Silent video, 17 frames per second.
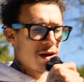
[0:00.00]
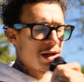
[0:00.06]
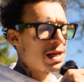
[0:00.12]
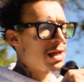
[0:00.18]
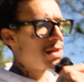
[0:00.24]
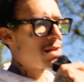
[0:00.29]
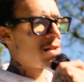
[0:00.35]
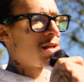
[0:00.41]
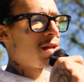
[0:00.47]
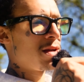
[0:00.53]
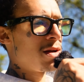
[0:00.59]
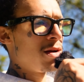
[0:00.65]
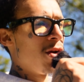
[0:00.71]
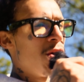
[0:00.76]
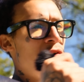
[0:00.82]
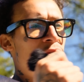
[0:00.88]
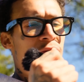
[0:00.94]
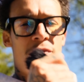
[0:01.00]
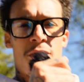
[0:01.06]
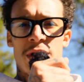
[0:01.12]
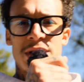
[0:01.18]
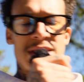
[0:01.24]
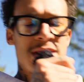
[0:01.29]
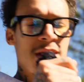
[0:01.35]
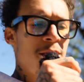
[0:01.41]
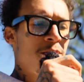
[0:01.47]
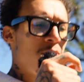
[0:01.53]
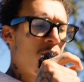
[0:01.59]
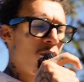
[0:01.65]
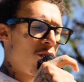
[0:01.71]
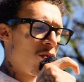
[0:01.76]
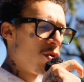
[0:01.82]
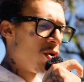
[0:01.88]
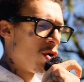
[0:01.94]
and handling. For example,